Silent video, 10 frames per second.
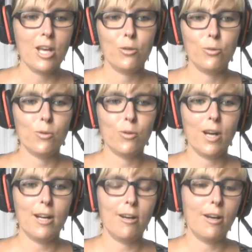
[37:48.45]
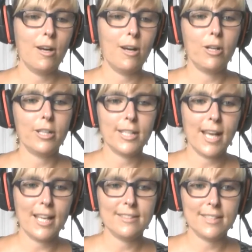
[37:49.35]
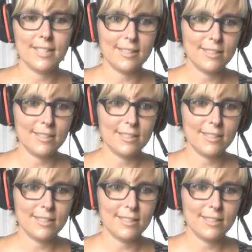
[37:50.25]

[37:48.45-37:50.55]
who are uh, organizing